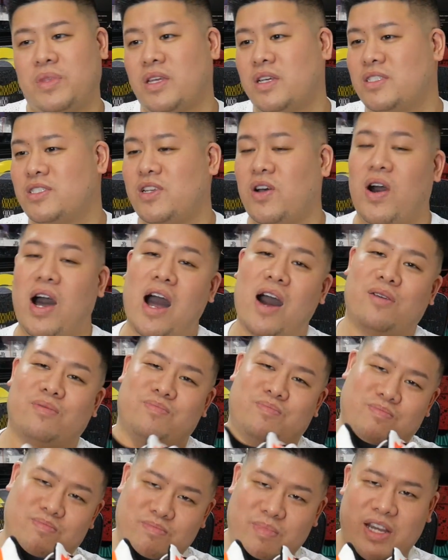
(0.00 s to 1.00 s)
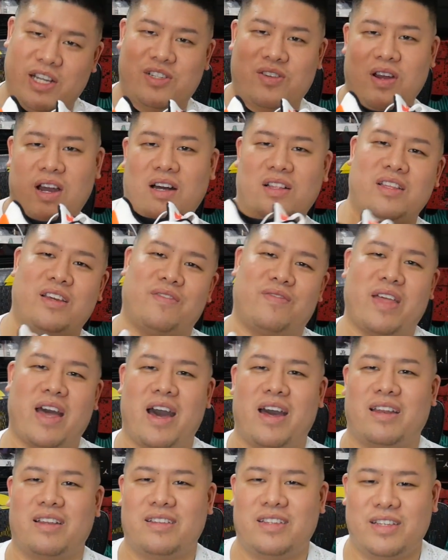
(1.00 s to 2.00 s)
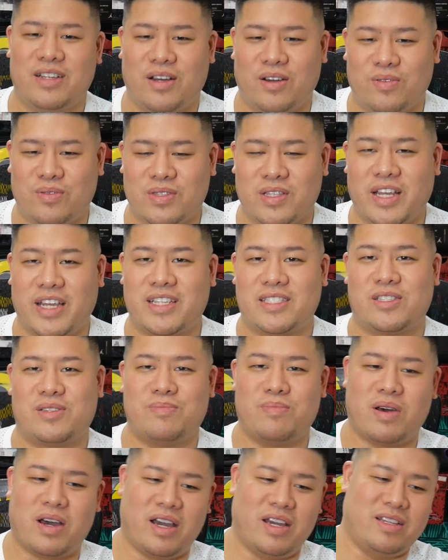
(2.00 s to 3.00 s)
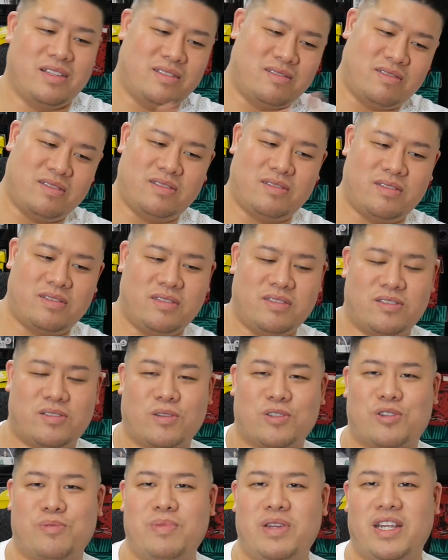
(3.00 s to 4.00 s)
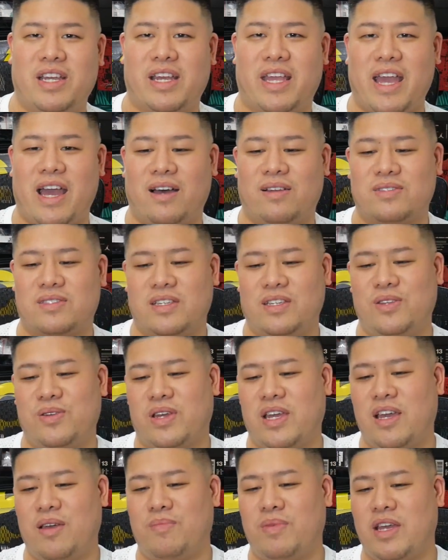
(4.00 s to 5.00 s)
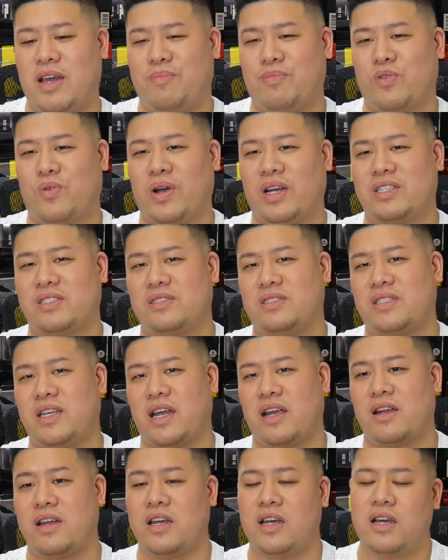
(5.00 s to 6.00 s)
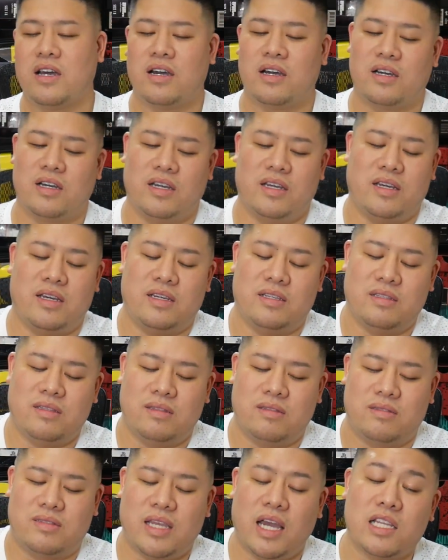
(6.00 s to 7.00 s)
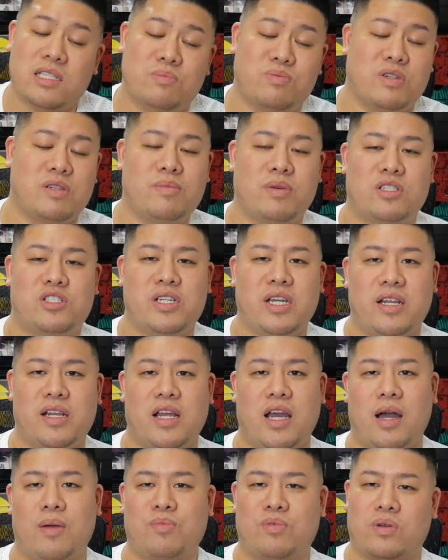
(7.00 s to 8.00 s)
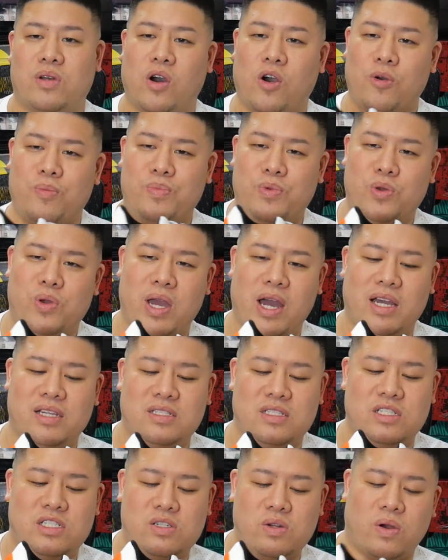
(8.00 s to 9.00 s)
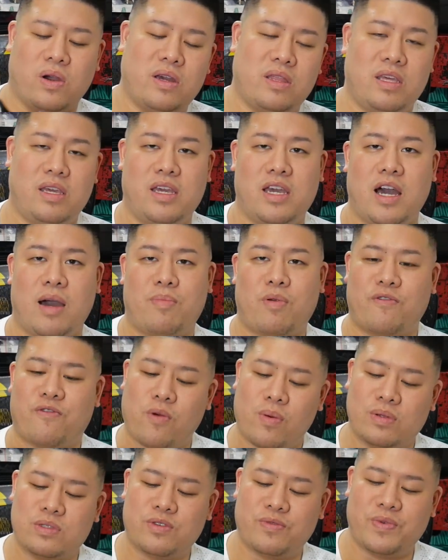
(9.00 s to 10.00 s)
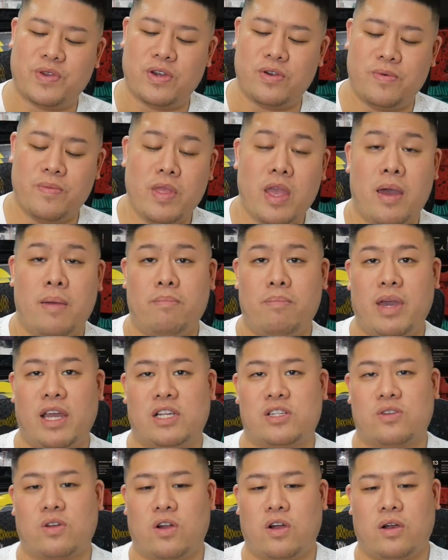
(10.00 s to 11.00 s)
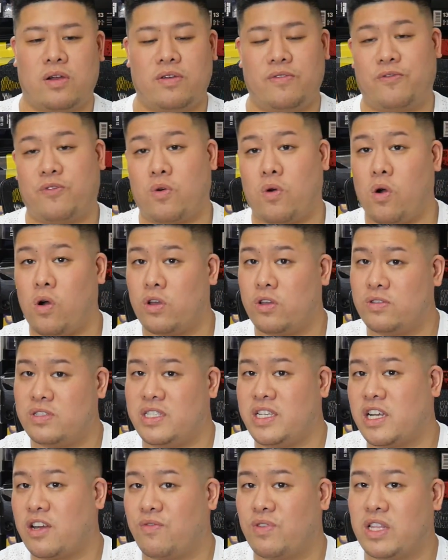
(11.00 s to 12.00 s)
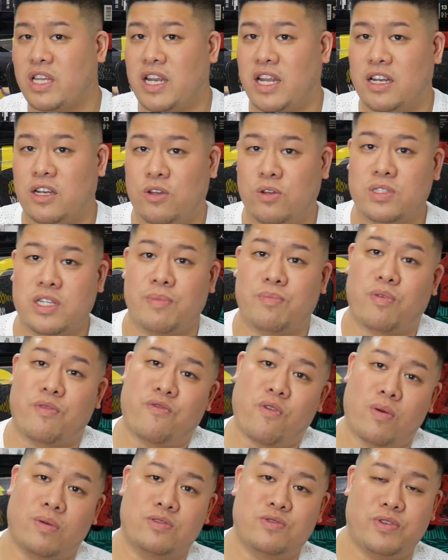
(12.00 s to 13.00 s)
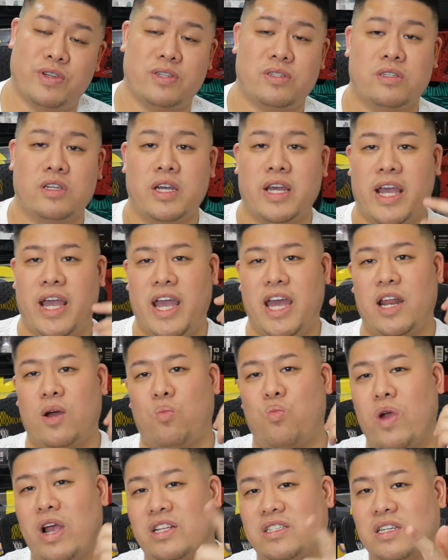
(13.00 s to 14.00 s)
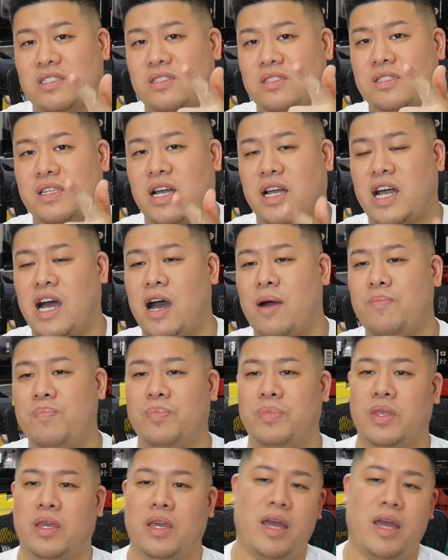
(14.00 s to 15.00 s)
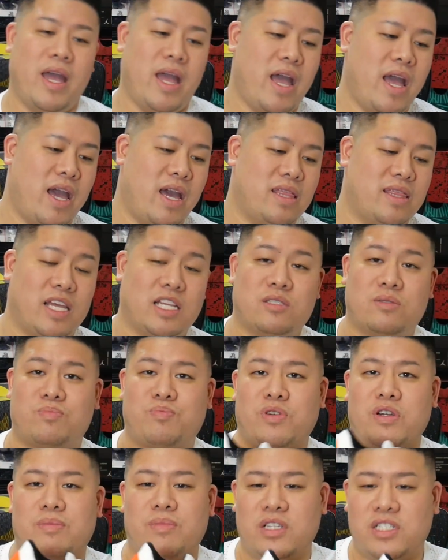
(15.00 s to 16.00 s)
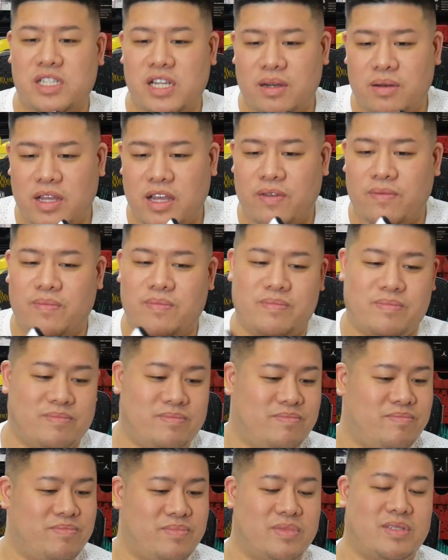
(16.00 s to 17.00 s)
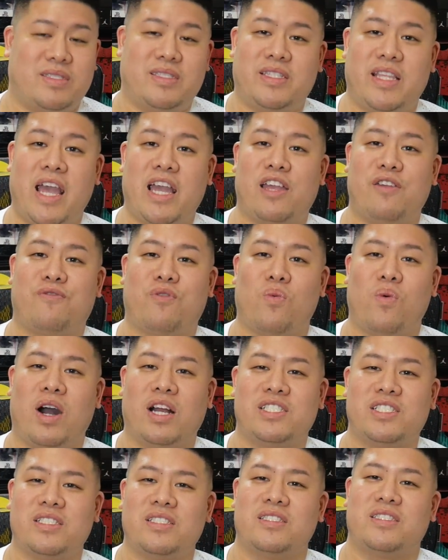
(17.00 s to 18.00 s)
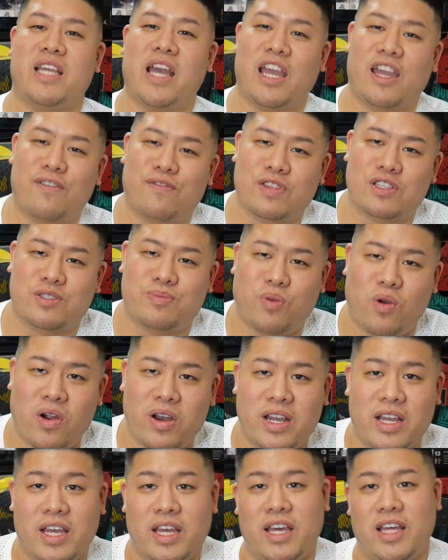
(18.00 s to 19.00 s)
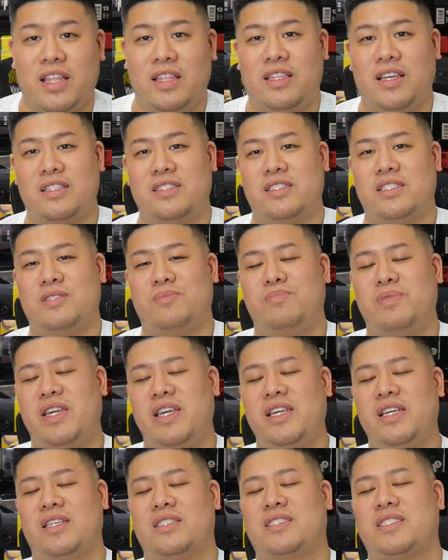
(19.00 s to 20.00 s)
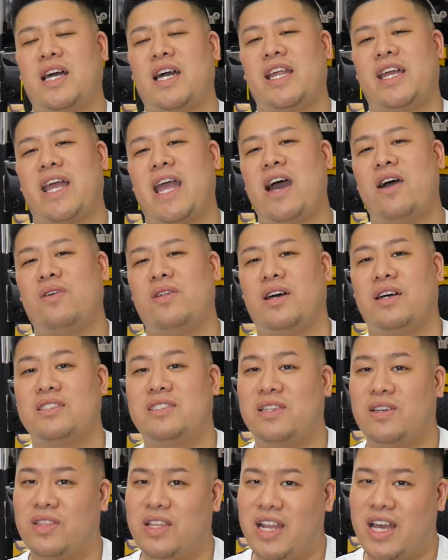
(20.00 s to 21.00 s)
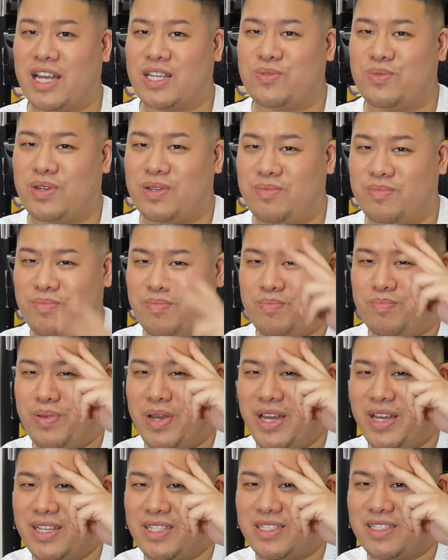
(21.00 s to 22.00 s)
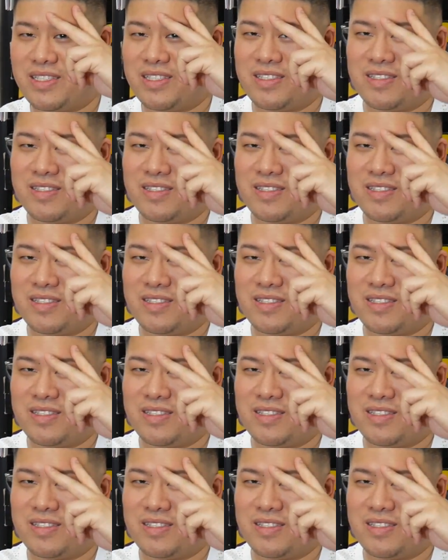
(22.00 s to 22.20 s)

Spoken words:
So I'll make sure I'll leave that, link to my social media accounts, and you can hit me up with questions there. And that's pretty much it. I hope you guys enjoy the performance review. Make sure for all your sneaker related news and performance review, hit up WearTesters.com. And that's pretty much it. Thank you for watching. Thank you for the support. This is me signing out. Until the next one. Peace.